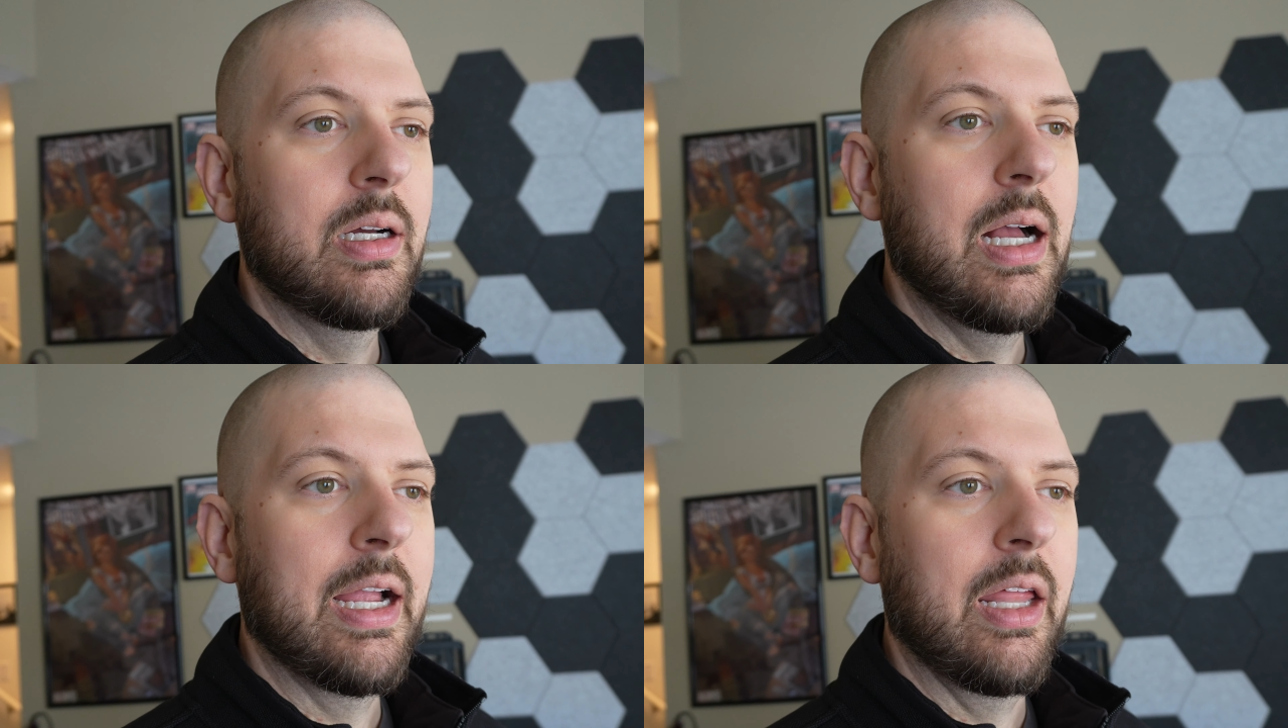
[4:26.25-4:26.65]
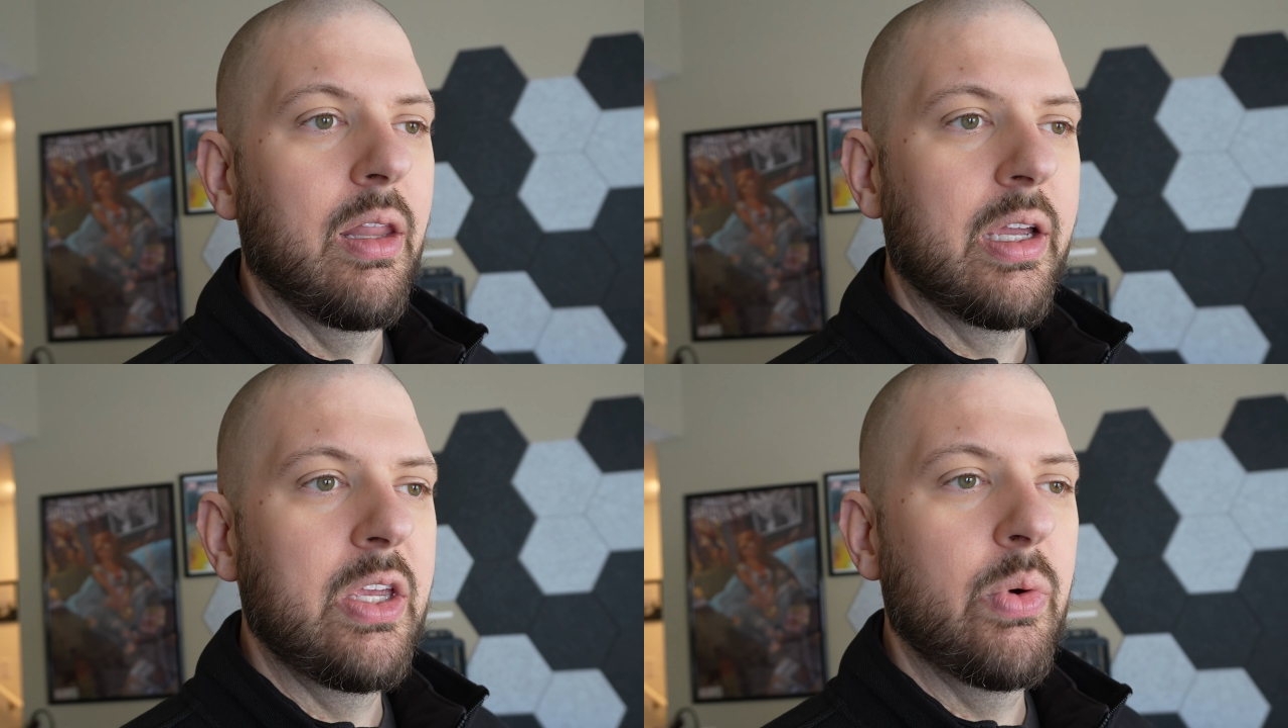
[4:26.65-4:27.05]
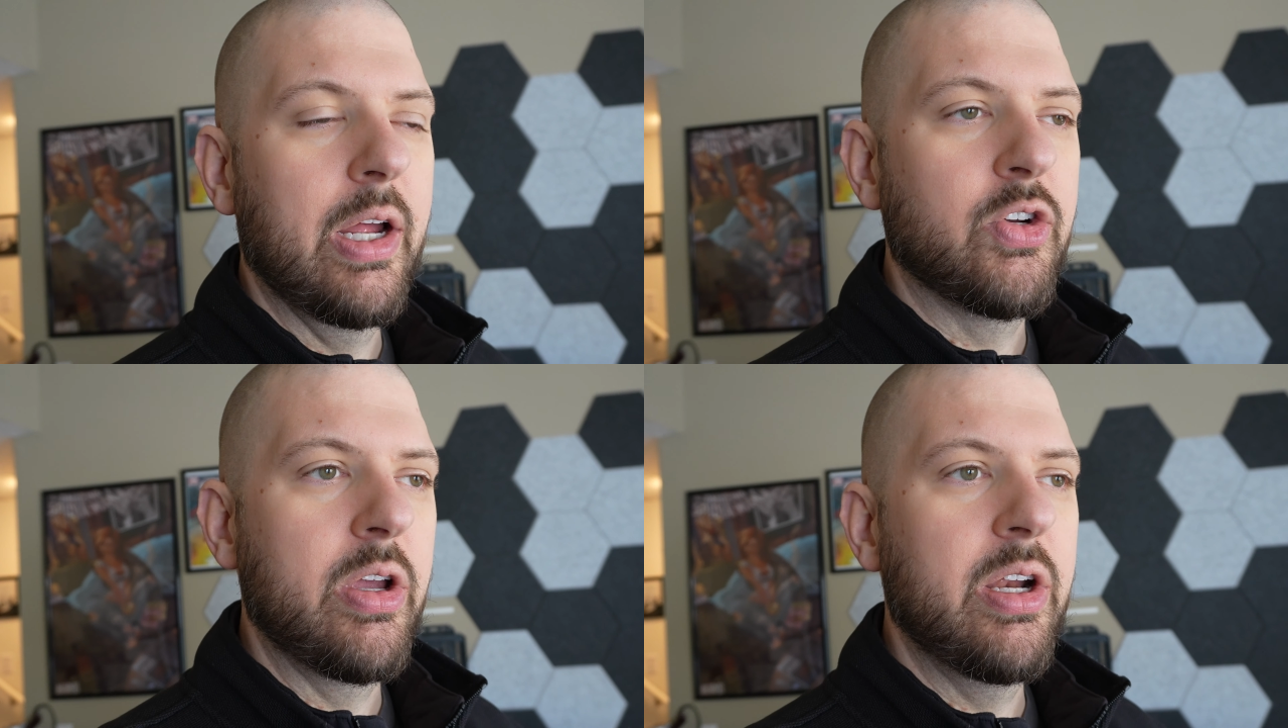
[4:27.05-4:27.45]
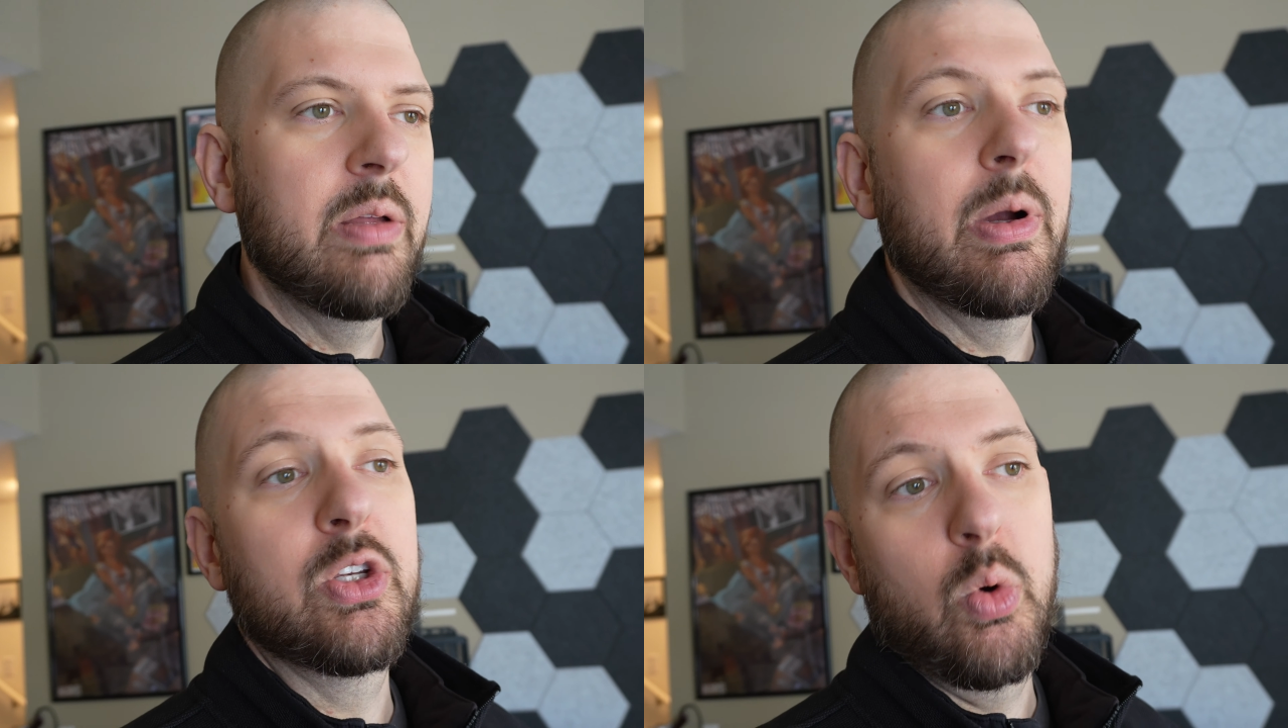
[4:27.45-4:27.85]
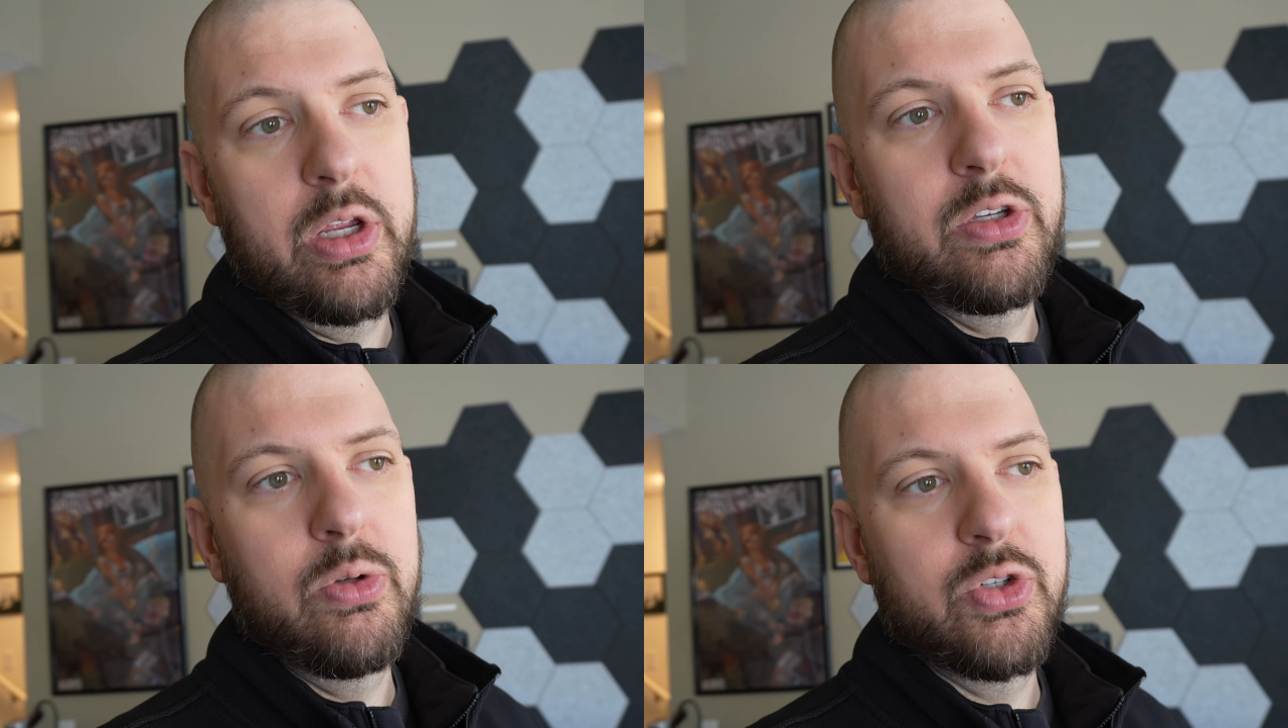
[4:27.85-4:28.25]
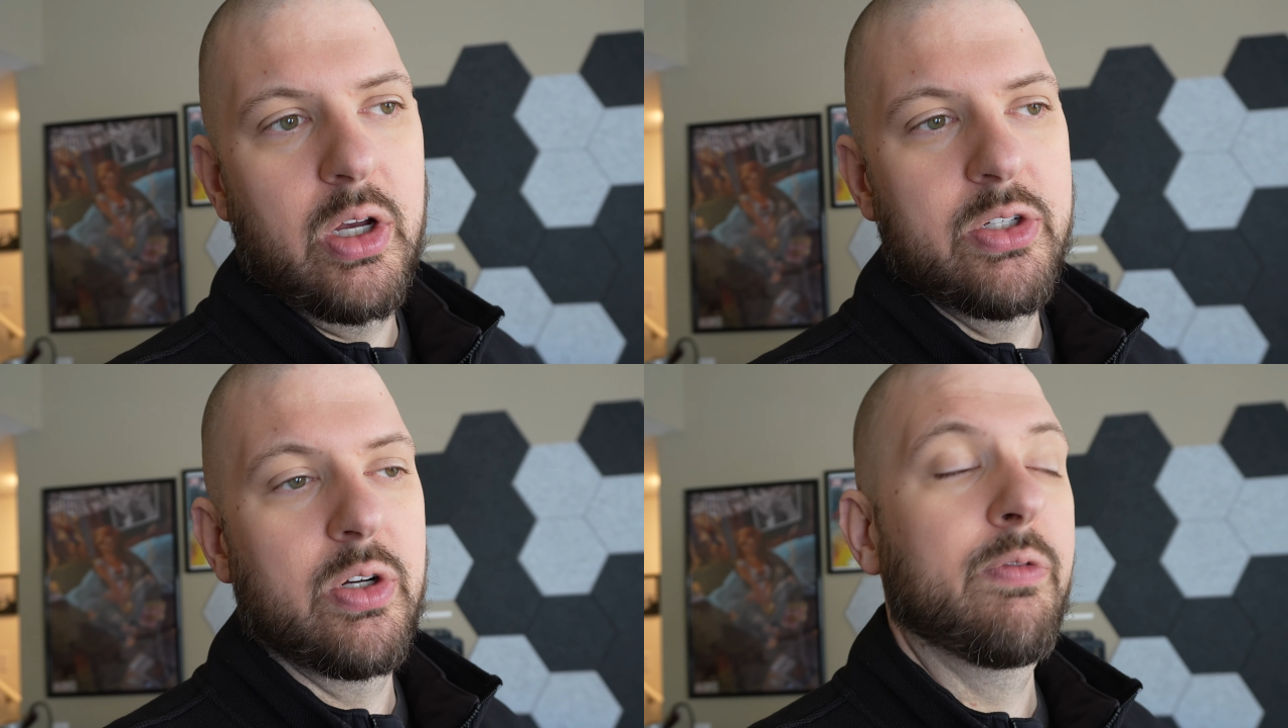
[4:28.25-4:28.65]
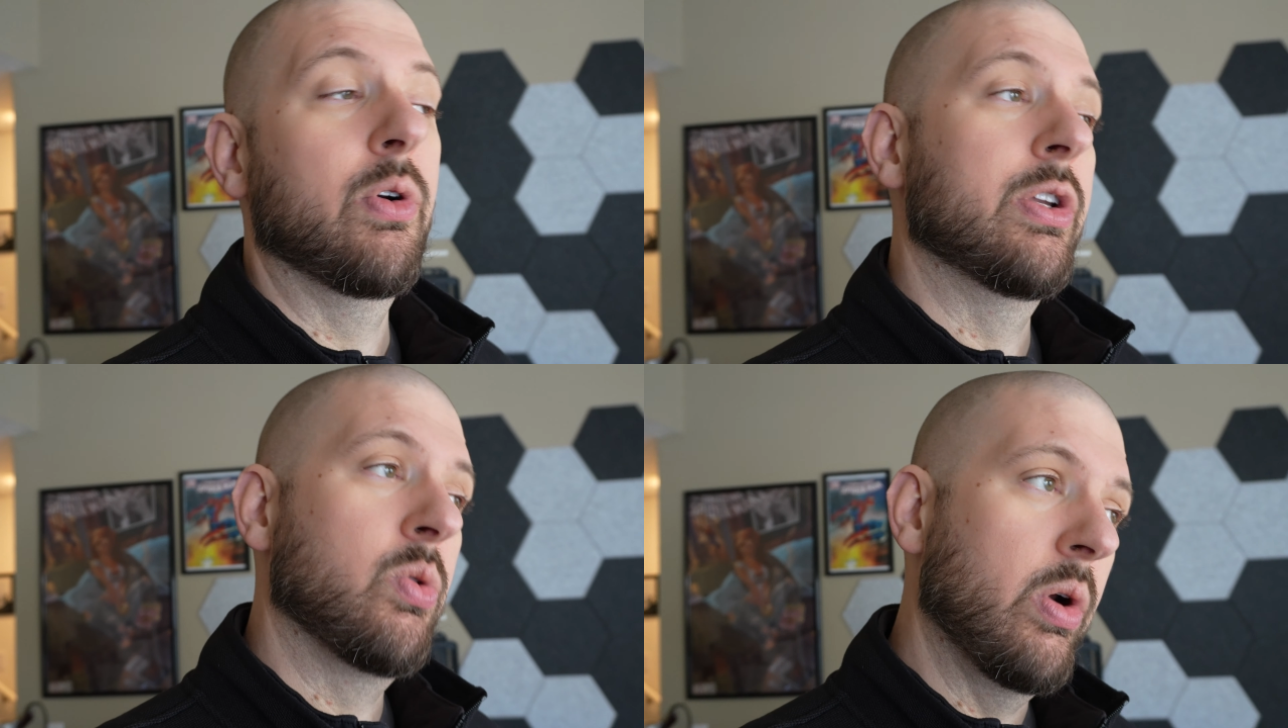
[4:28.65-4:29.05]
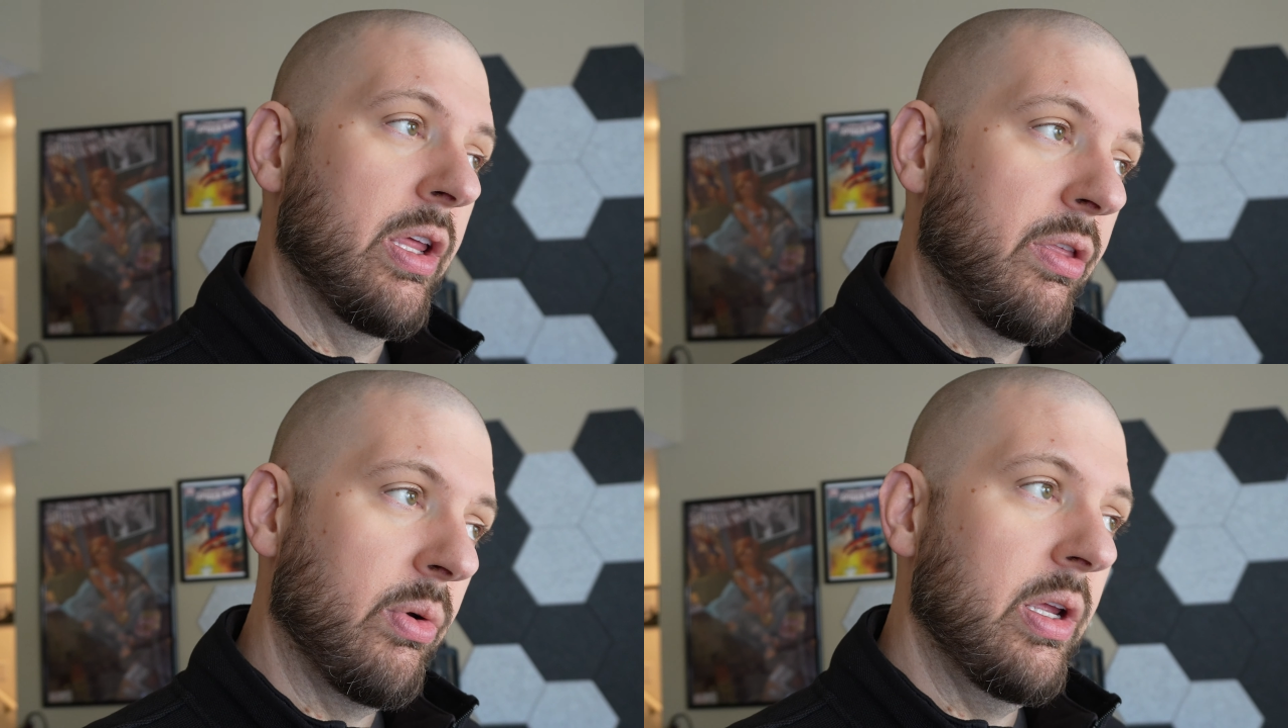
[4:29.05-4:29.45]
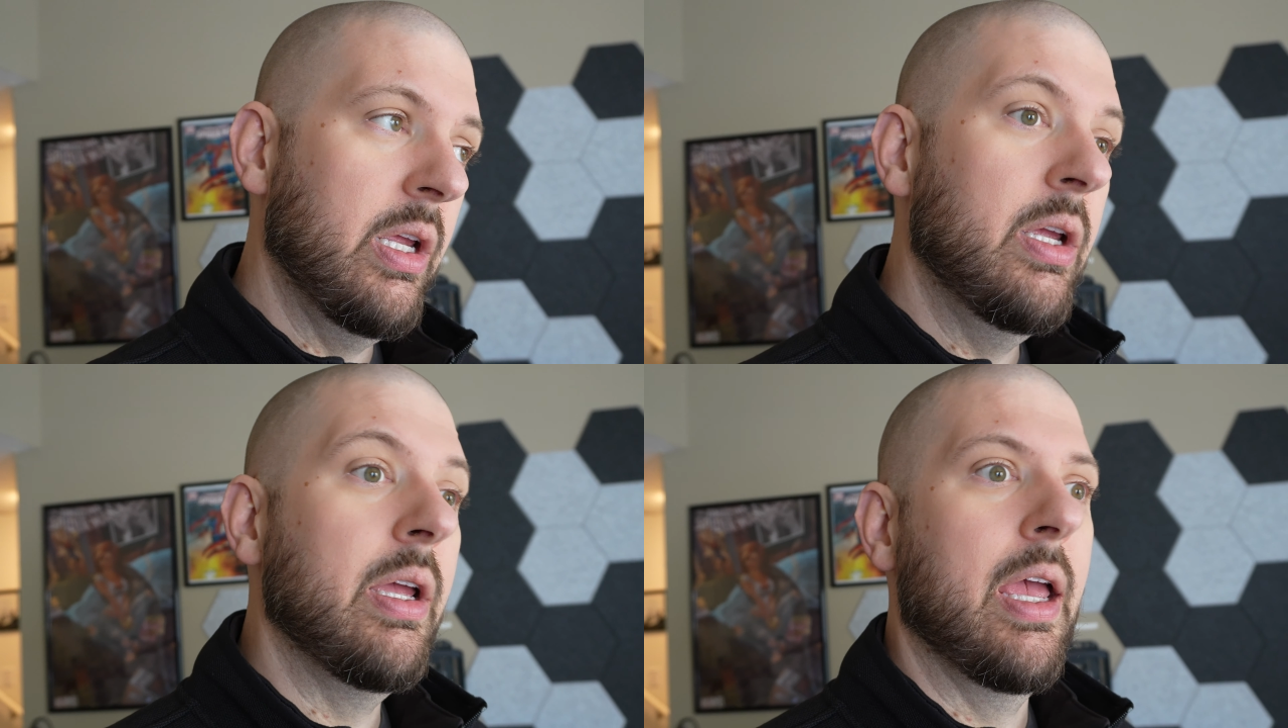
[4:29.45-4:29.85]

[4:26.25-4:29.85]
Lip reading: I got lucky when I traded in my 22 Tundra for a 23,